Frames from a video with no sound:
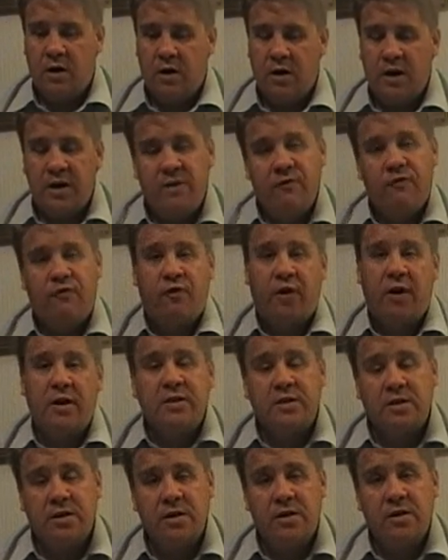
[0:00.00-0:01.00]

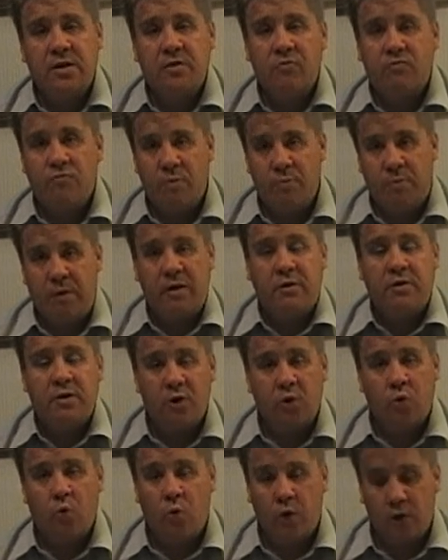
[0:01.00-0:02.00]
infighting and
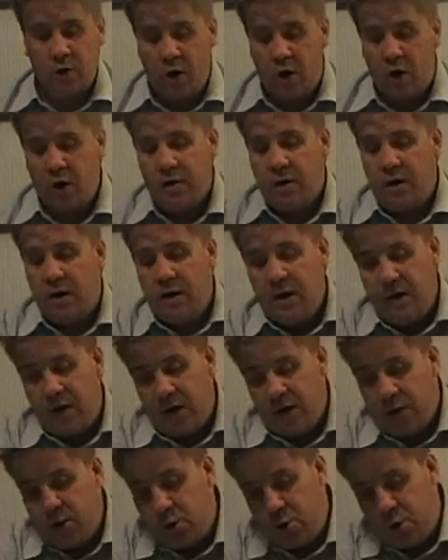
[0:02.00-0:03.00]
rebellion going on.
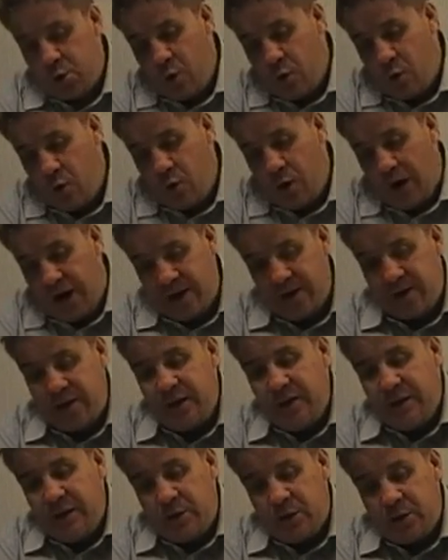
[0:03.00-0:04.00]
And so
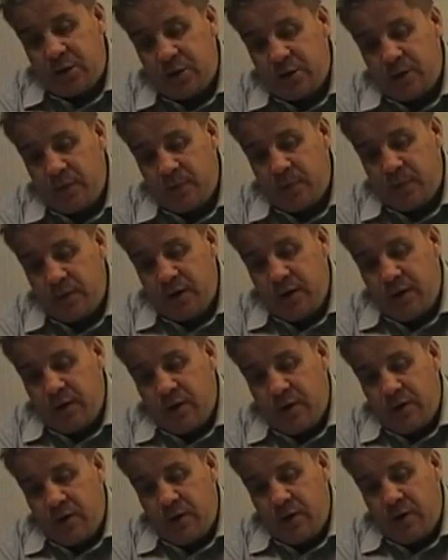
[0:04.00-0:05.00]
hadiths
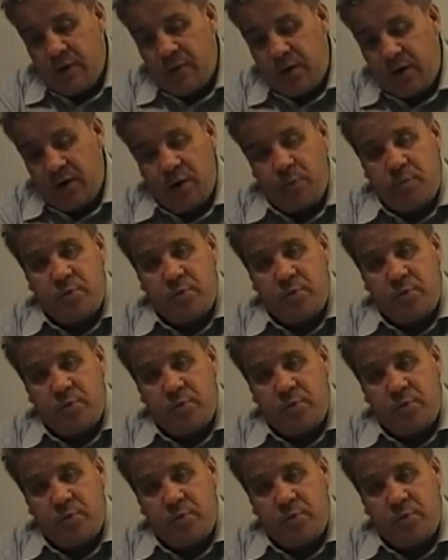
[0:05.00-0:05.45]
that are